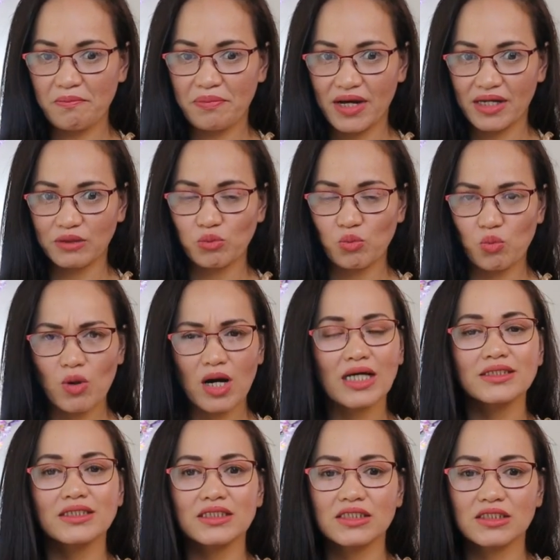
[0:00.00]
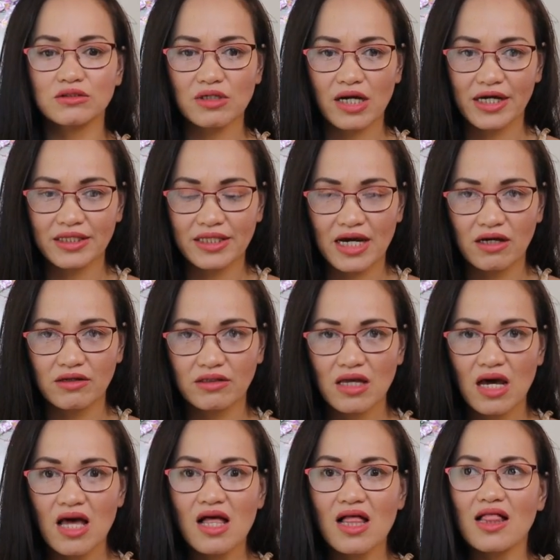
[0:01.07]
But once it's dried down,